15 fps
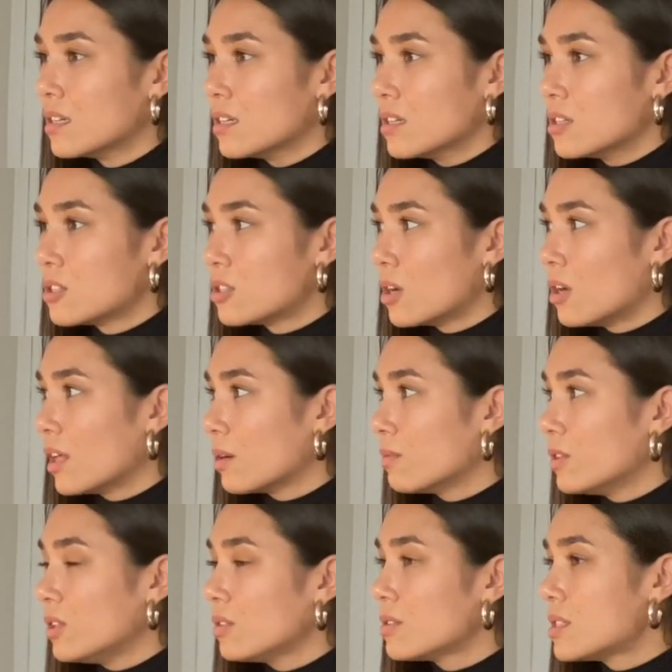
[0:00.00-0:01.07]
So
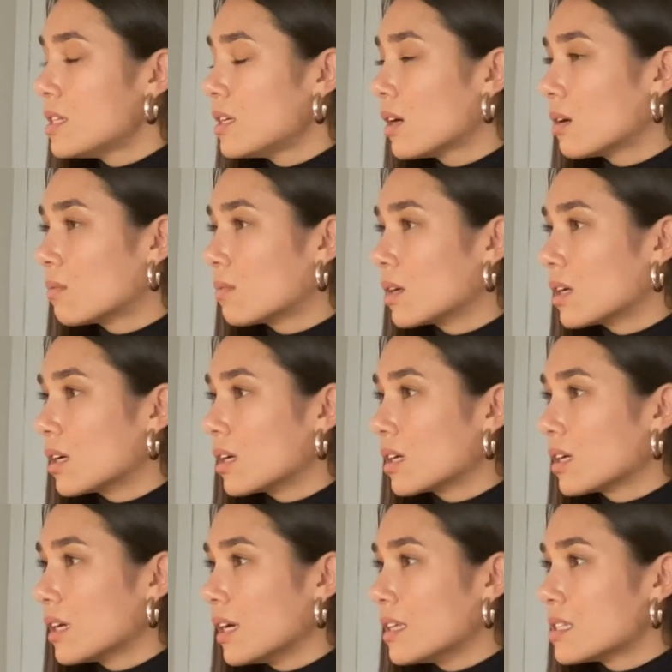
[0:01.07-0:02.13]
when you see our
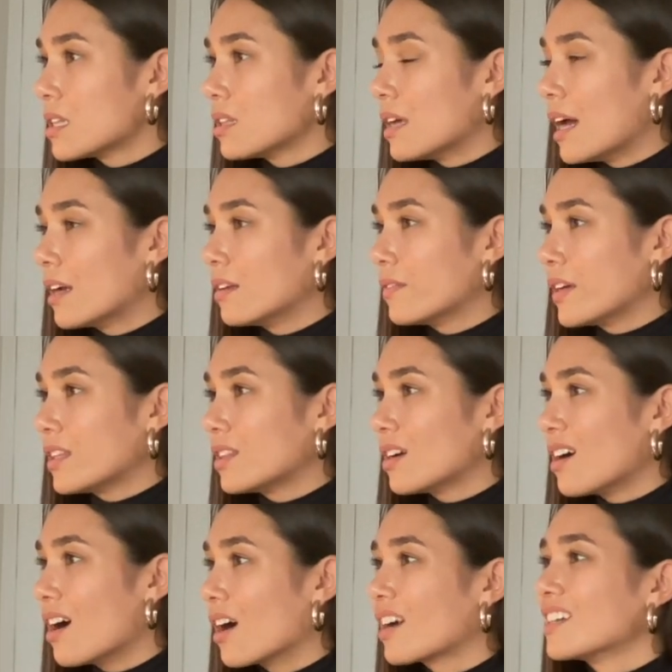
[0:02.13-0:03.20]
work, it's a lot of
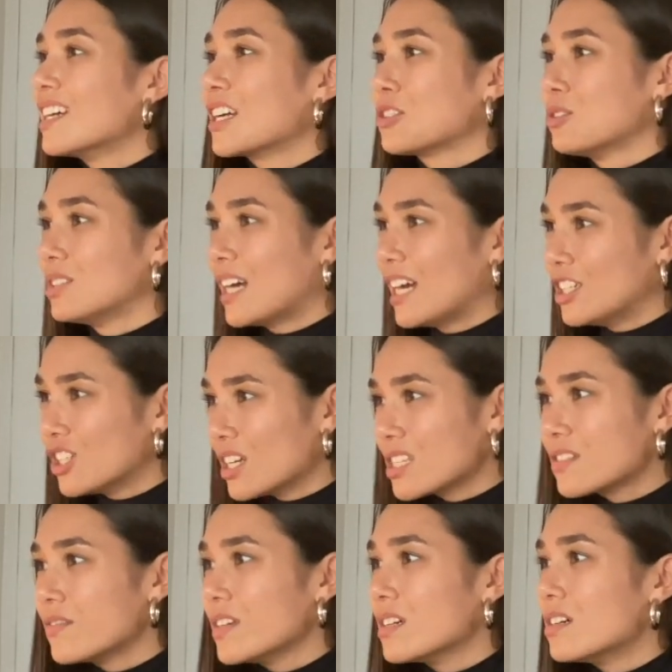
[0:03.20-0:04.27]
the Architectural Digest
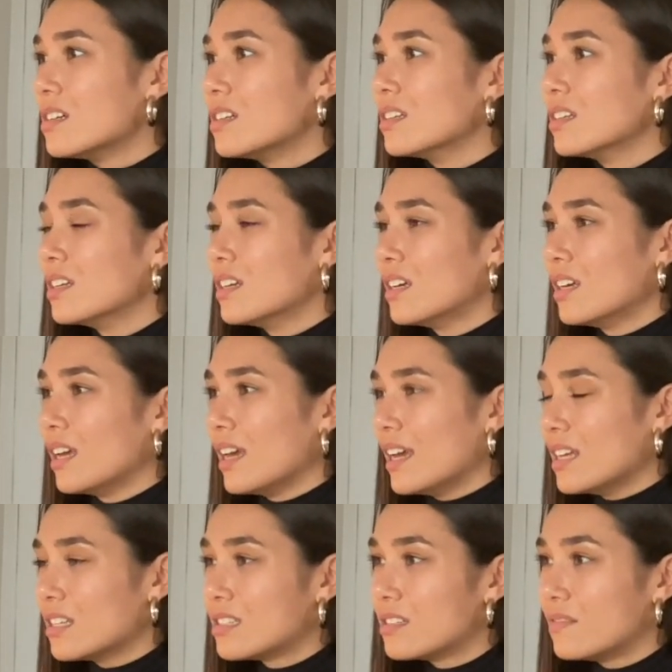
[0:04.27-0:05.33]
feel.
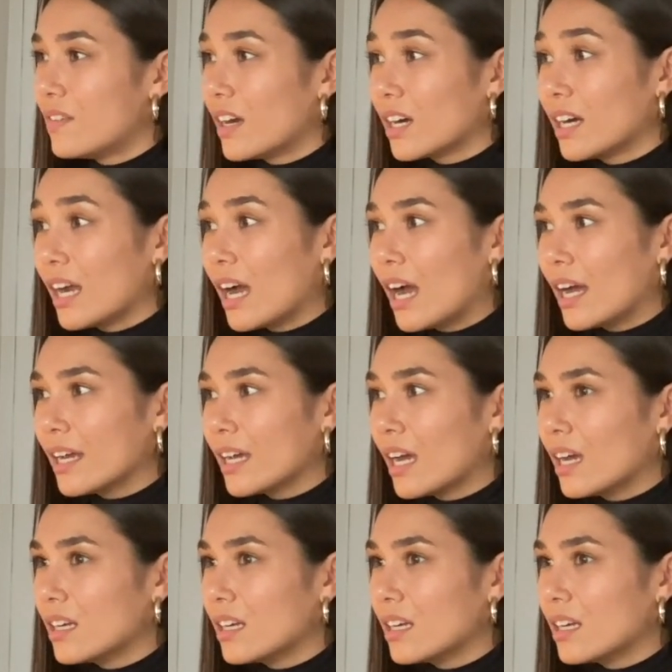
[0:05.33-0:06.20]
It's very high end.